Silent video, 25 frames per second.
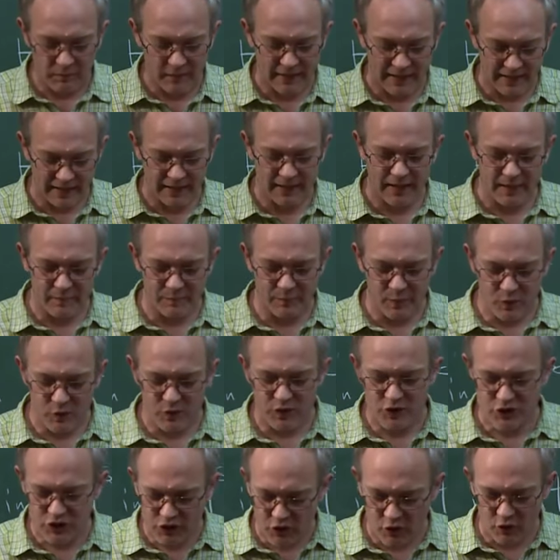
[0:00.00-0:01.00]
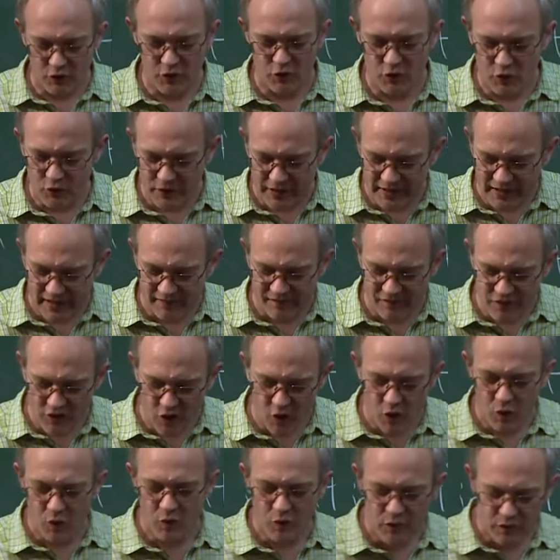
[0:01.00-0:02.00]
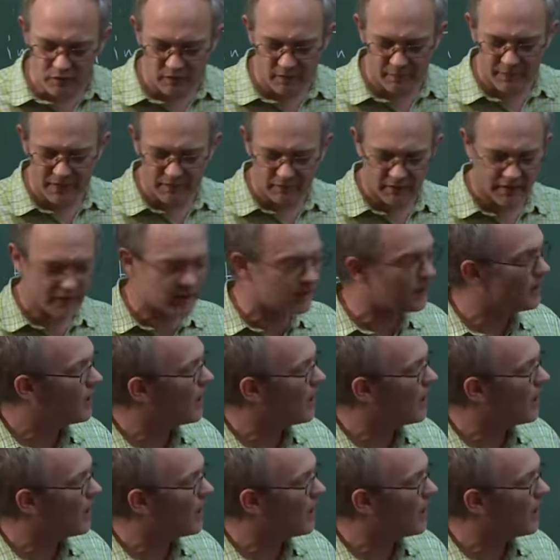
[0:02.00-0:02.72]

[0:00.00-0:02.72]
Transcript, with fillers: Galilei boosts show you can have no, I mean, right?